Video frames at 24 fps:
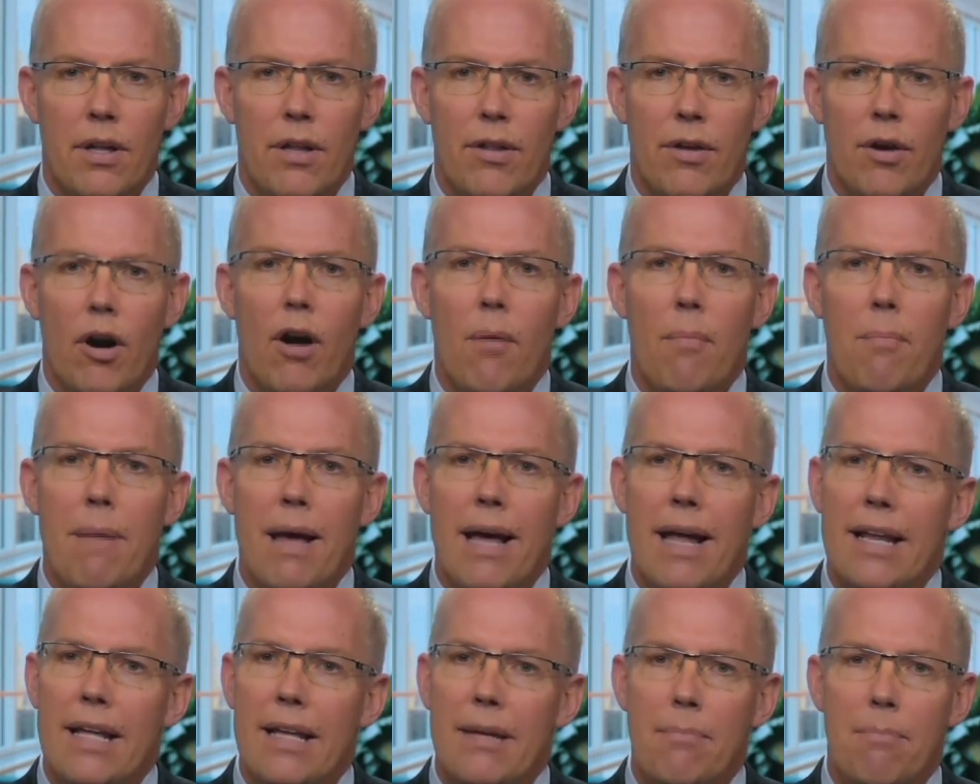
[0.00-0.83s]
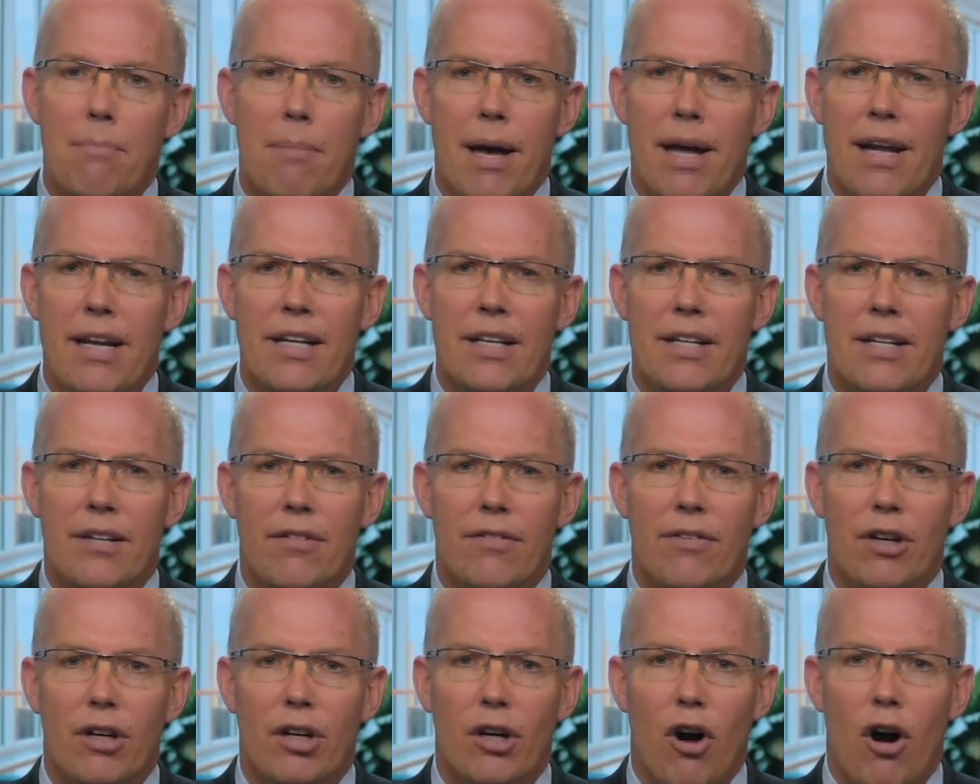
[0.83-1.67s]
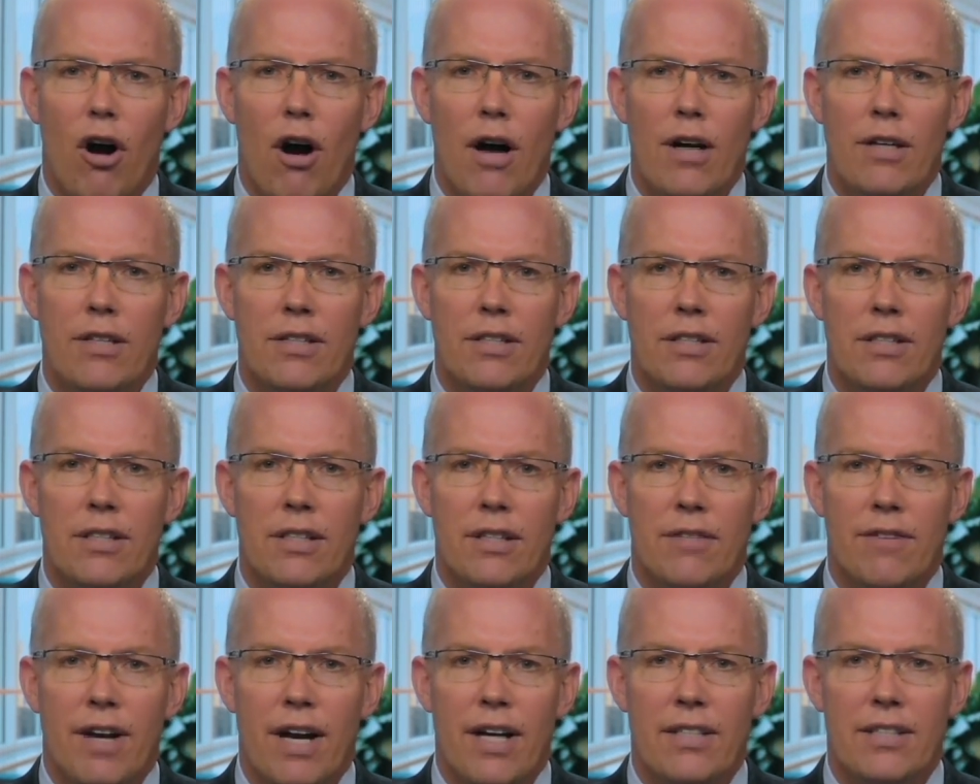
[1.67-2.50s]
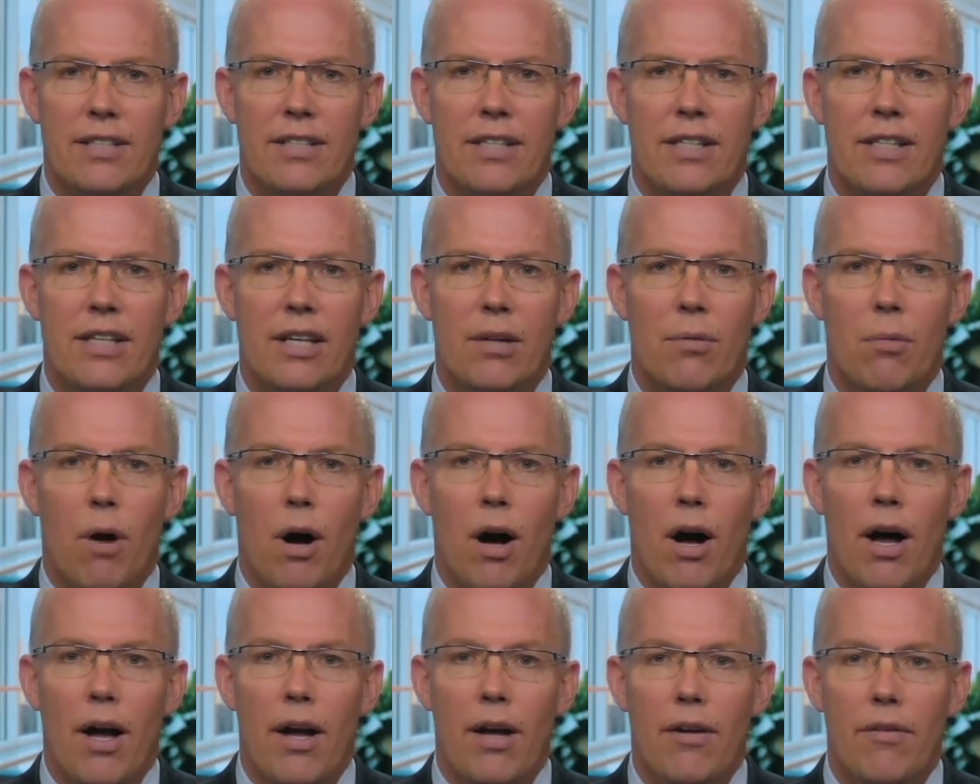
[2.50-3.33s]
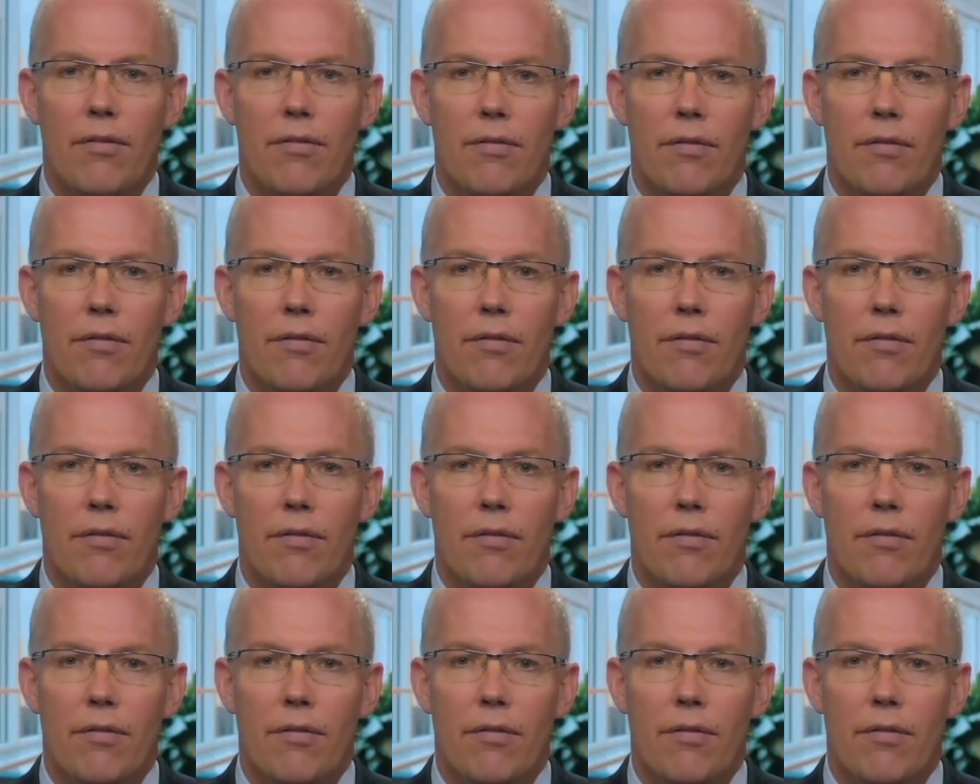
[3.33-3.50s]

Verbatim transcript: There are many, many different causes of SCDY.